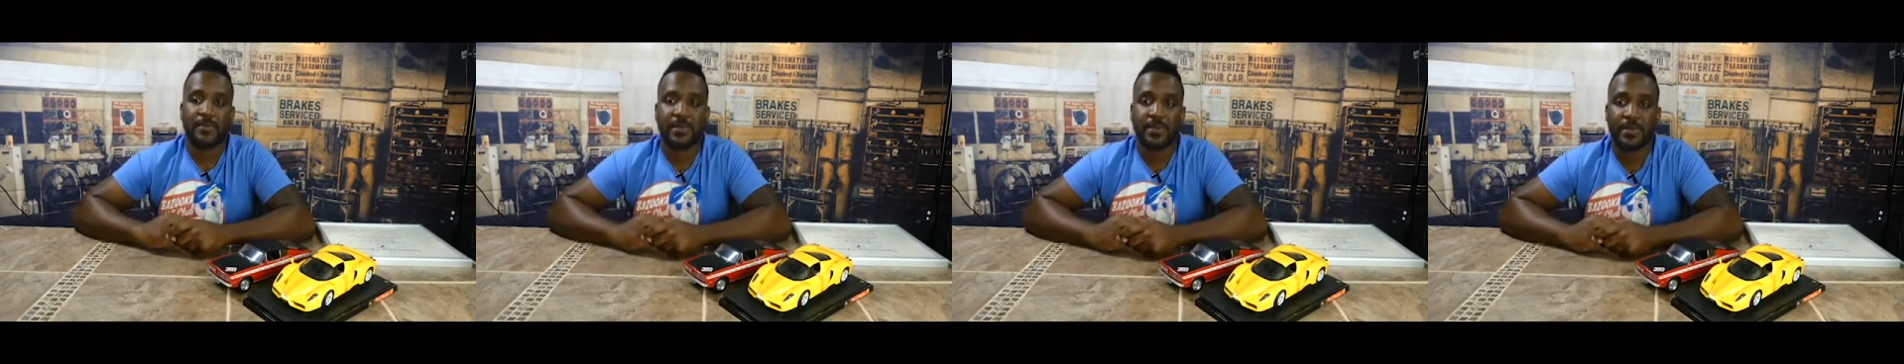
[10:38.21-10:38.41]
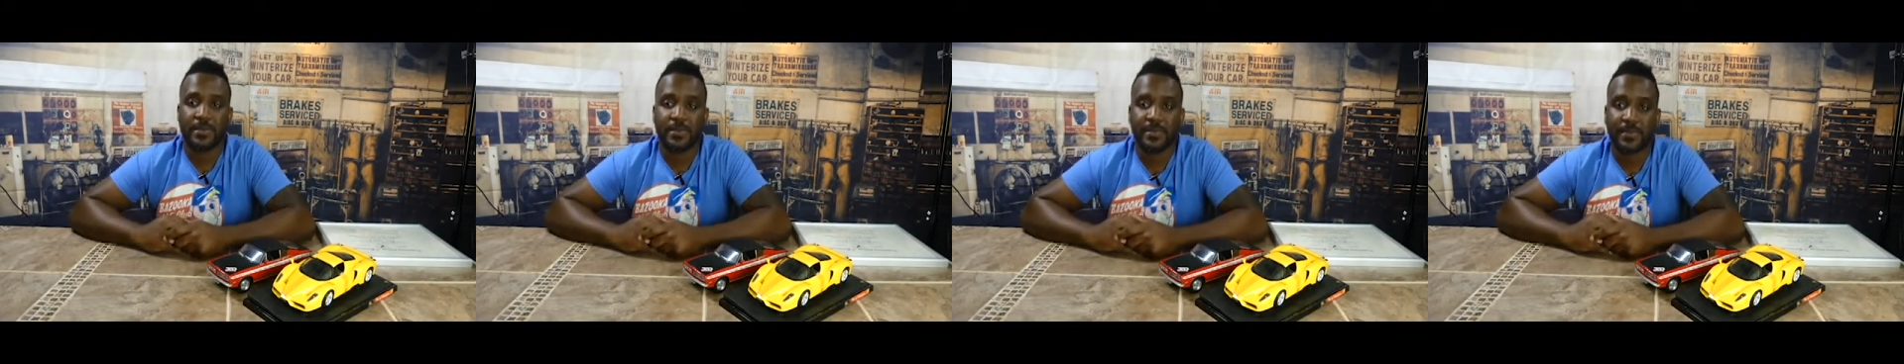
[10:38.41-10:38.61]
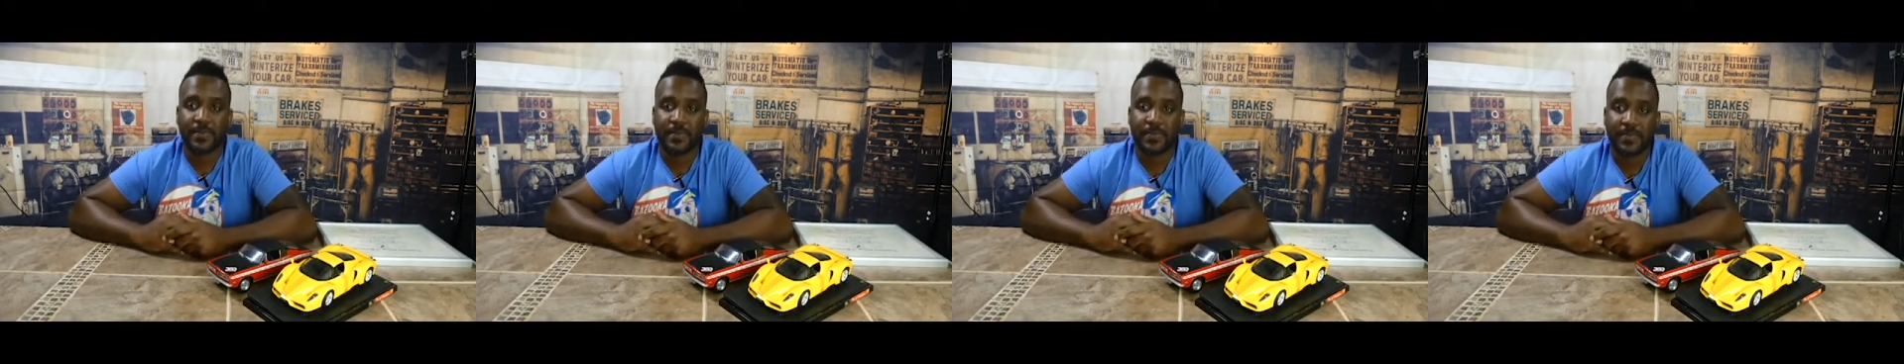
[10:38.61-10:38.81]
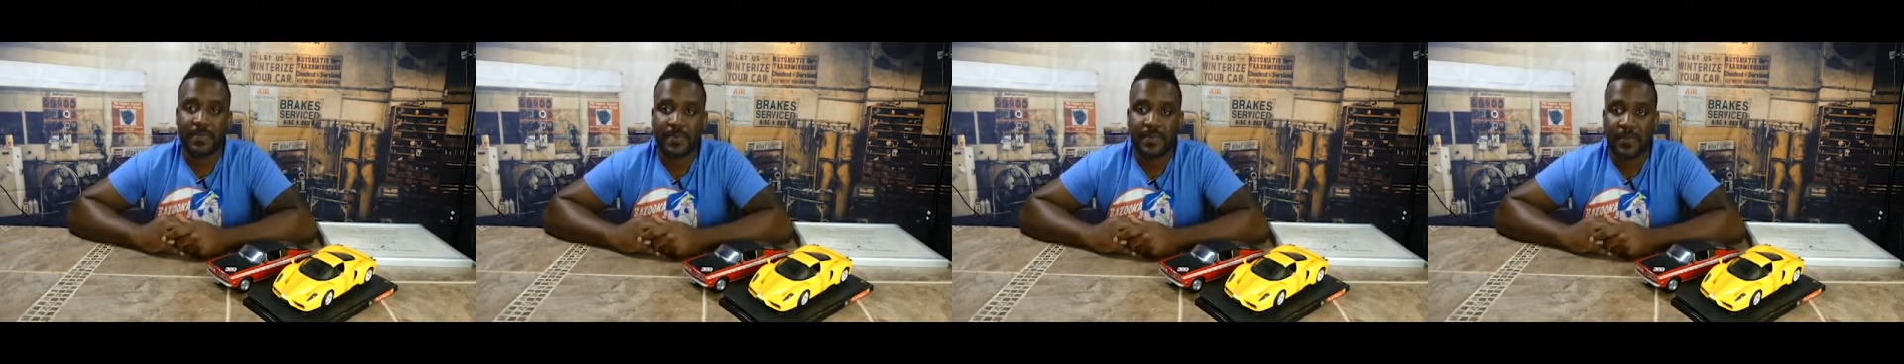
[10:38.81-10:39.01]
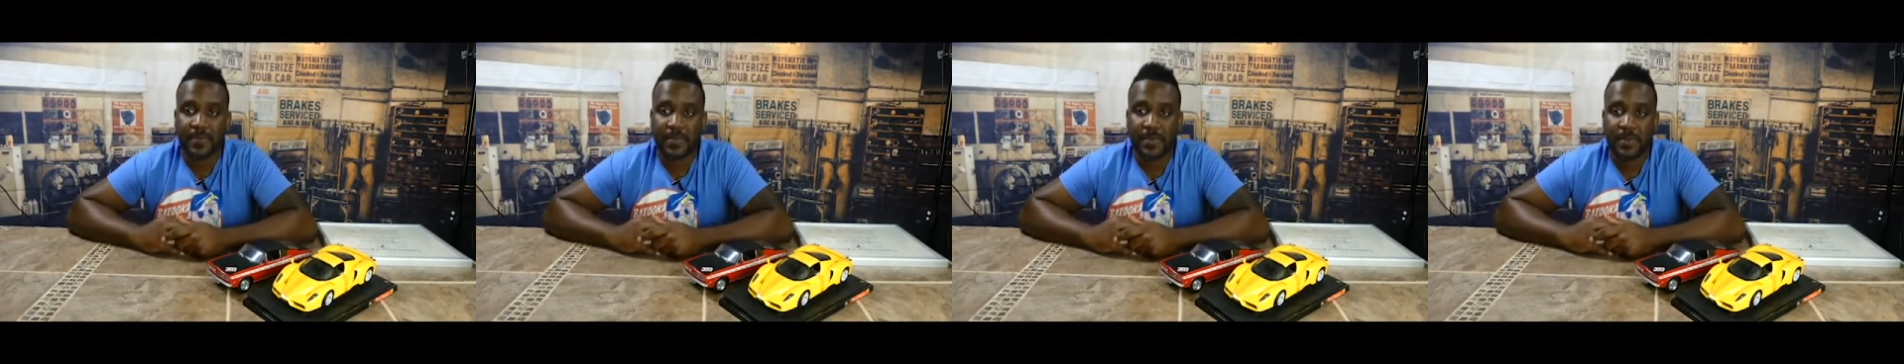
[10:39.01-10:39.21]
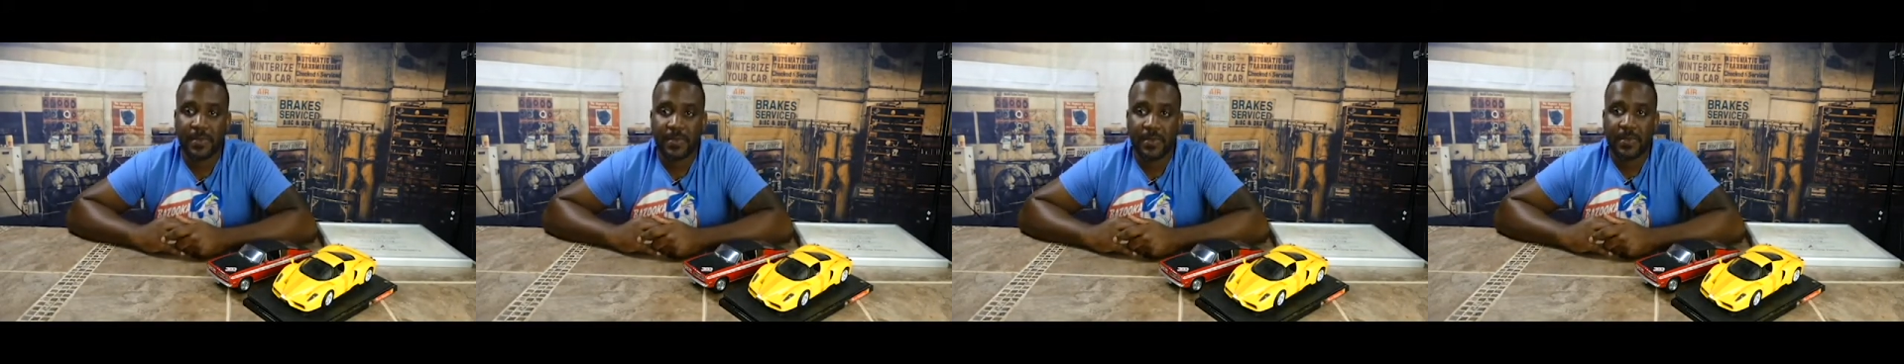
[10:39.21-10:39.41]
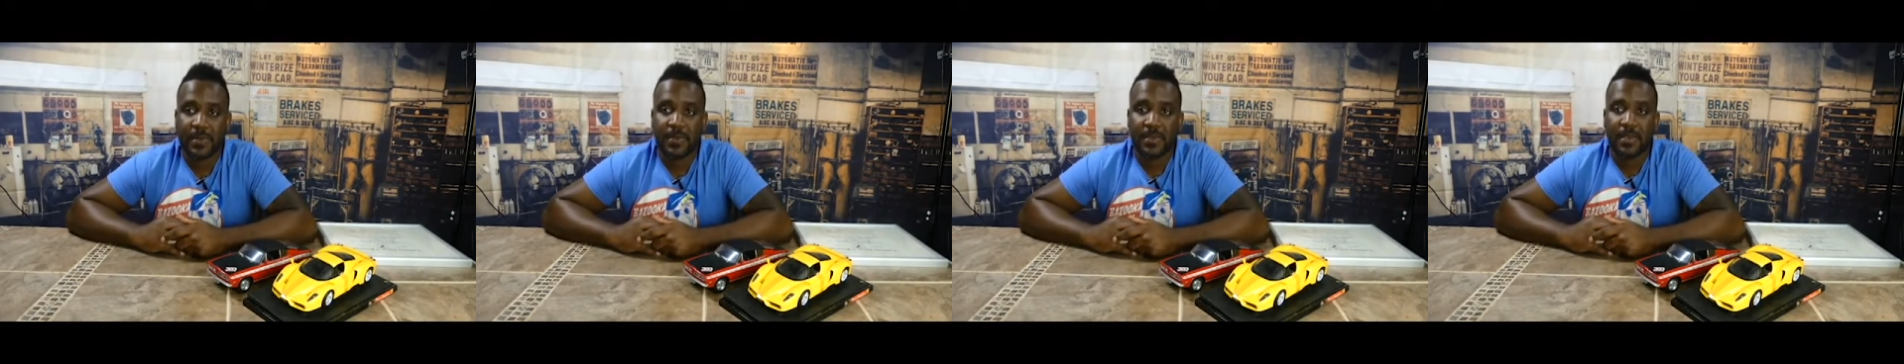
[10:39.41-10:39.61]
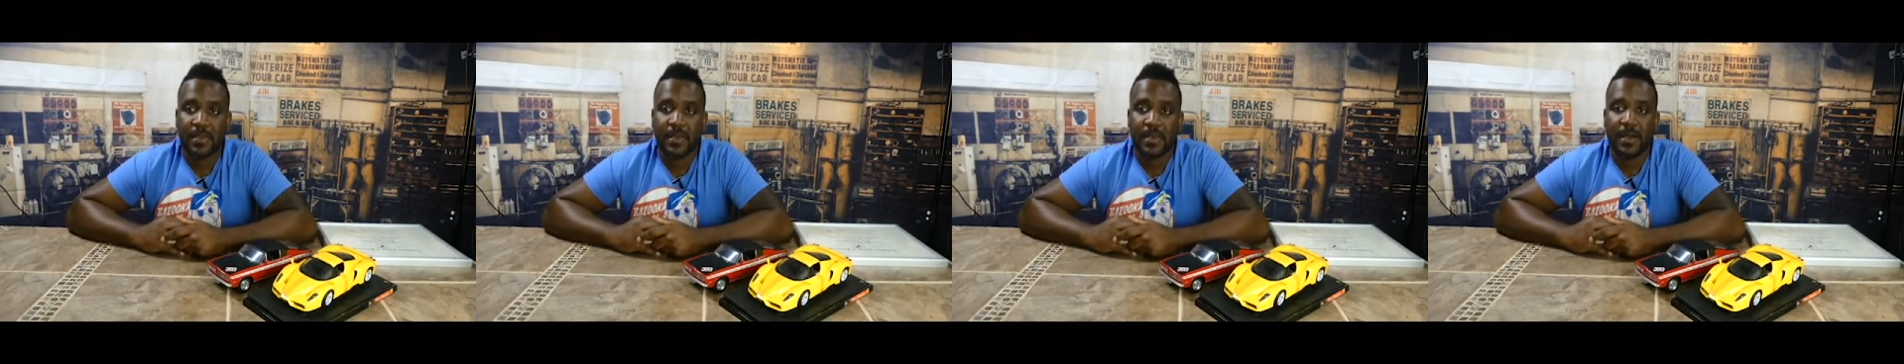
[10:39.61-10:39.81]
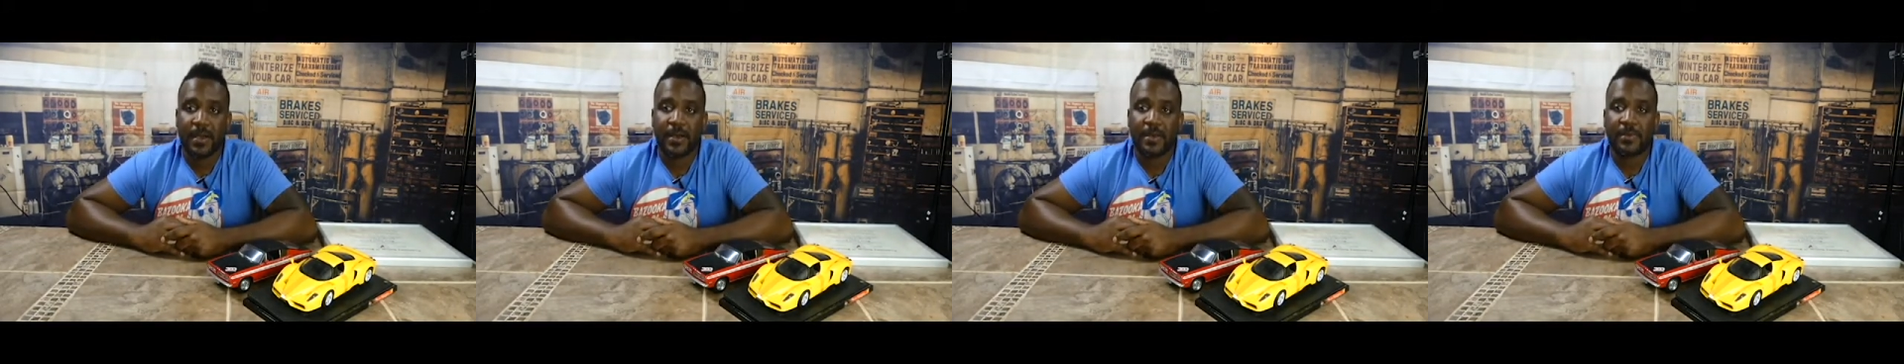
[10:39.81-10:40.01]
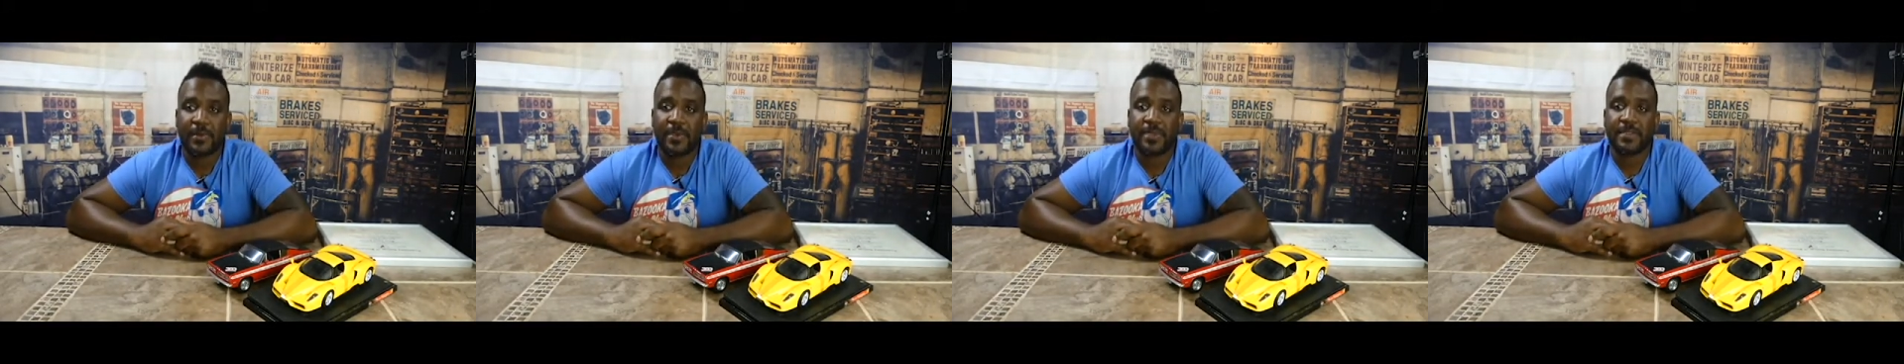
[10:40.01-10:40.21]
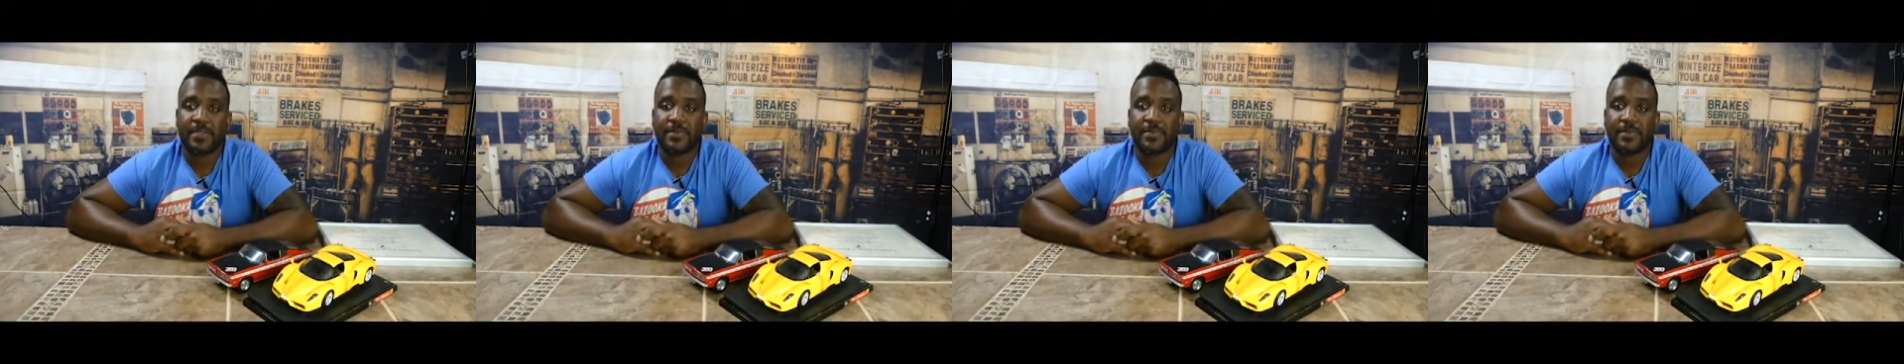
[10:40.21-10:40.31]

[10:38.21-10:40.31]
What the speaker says: bring